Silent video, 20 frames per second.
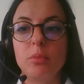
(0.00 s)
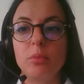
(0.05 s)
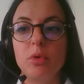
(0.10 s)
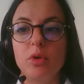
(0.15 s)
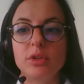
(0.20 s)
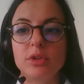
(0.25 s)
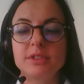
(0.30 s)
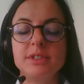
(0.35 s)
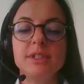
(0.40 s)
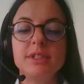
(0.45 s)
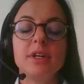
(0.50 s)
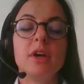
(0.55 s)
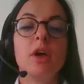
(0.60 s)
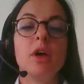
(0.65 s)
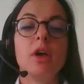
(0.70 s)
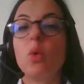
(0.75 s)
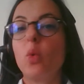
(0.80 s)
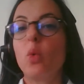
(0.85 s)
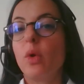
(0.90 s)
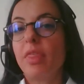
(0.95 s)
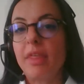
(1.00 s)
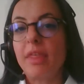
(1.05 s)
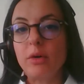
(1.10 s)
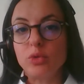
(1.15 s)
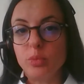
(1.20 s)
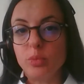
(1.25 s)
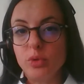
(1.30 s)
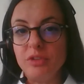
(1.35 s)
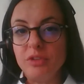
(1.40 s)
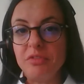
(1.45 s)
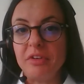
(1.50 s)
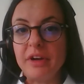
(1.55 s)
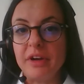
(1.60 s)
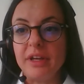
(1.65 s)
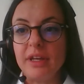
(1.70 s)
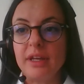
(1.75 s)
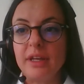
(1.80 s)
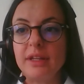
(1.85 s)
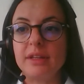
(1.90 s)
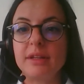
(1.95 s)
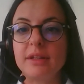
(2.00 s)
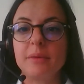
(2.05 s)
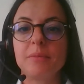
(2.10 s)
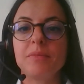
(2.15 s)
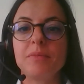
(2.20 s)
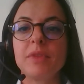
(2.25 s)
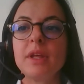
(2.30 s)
board without modifying it,